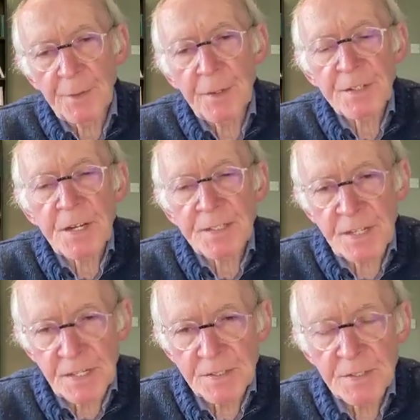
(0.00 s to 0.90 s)
in the
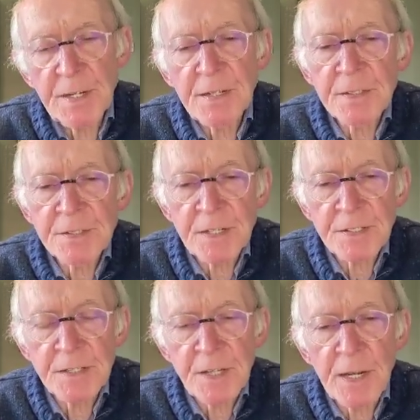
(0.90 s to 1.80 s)
60s,
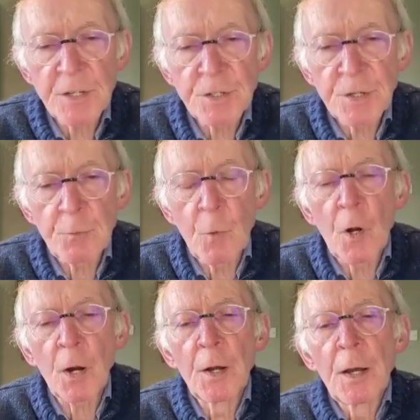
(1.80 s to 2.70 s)
1960s, I used to walk